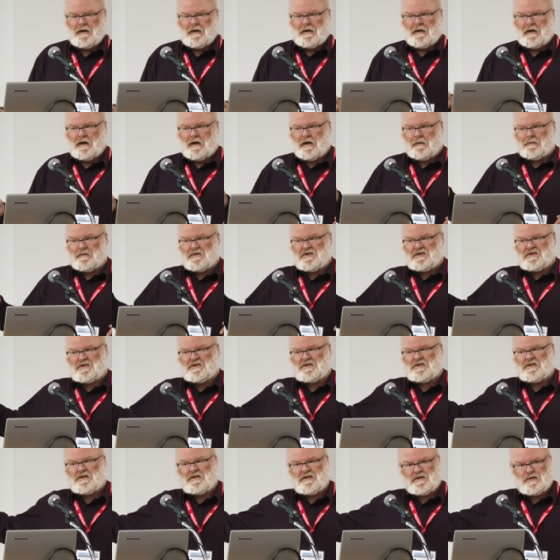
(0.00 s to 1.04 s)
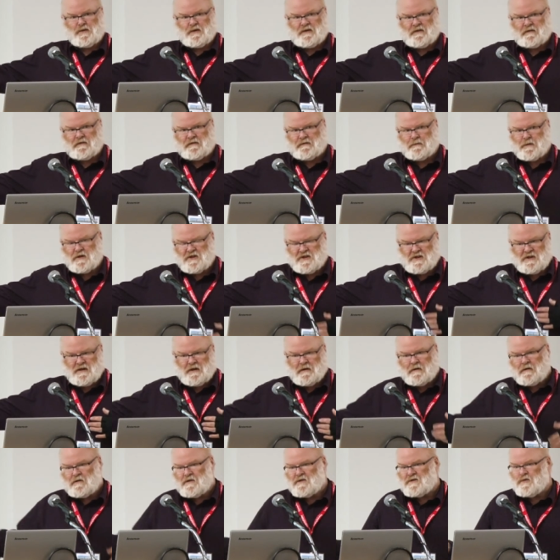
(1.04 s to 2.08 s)
Um, since we've been
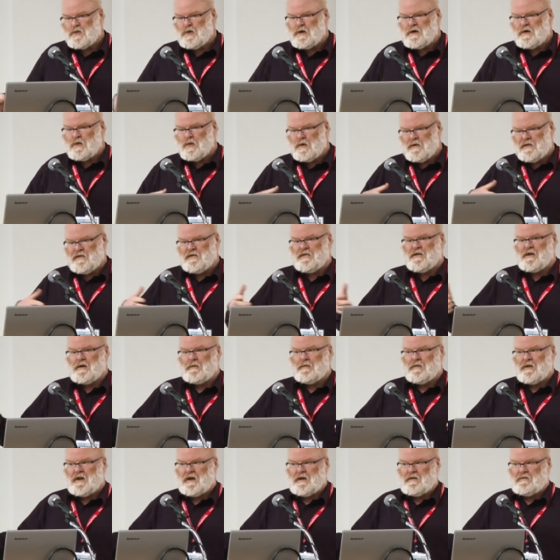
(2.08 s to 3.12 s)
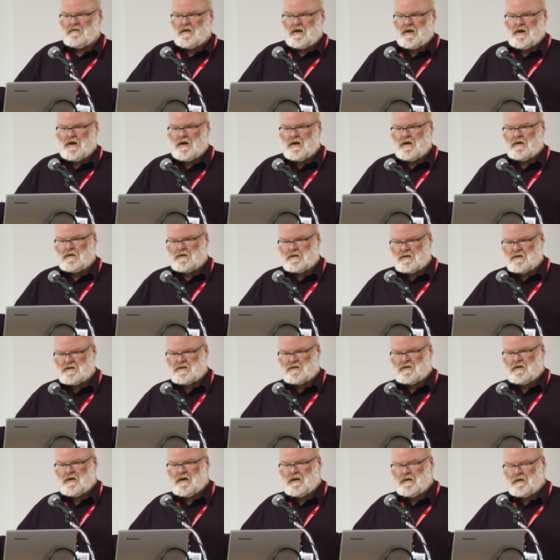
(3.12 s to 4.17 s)
sharing this work with them, they've now
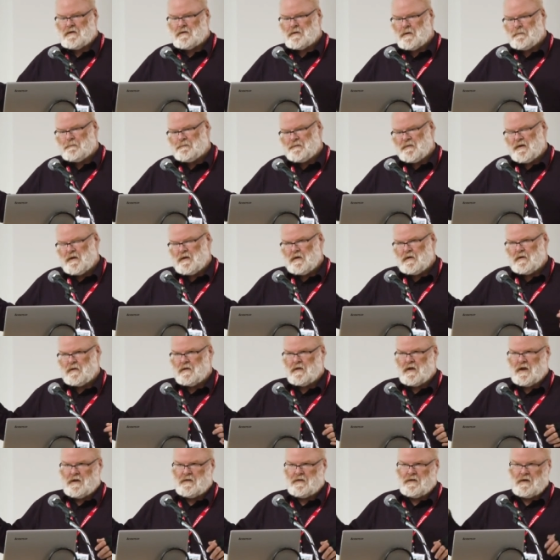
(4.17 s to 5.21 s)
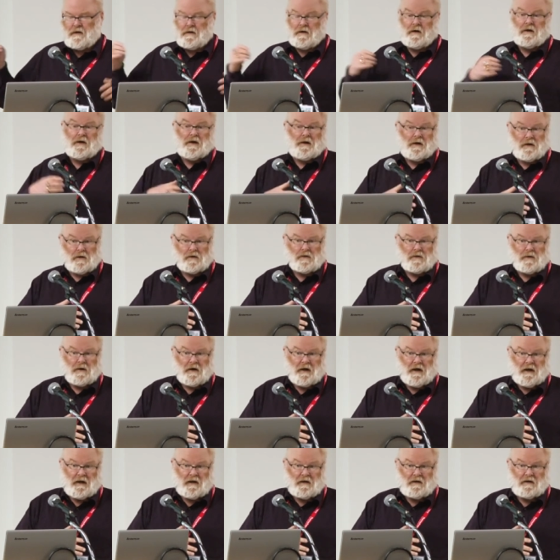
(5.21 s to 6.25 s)
decided that they're not going to
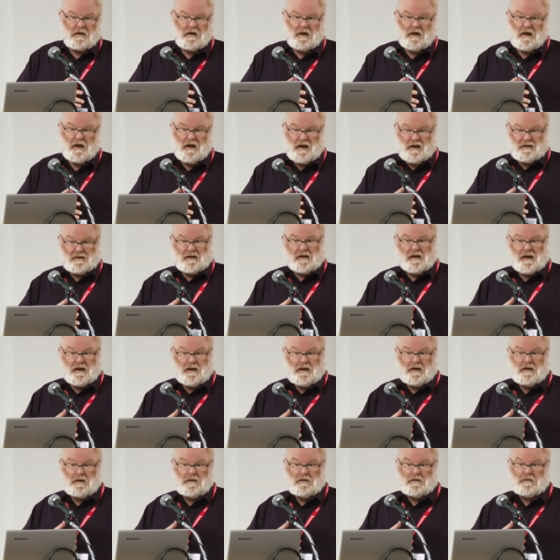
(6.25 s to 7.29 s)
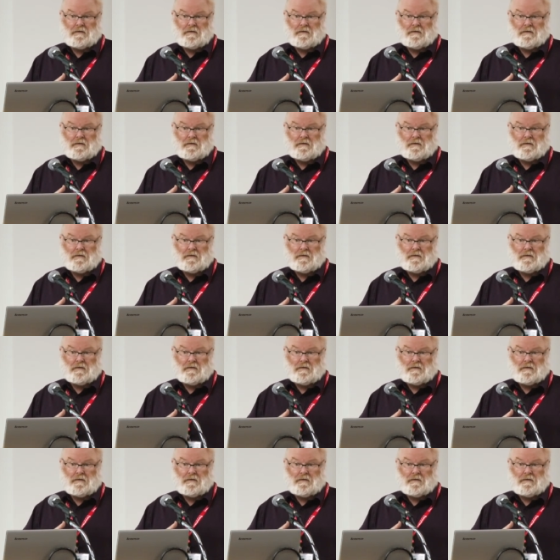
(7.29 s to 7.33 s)
chlorinate uh, at the lake.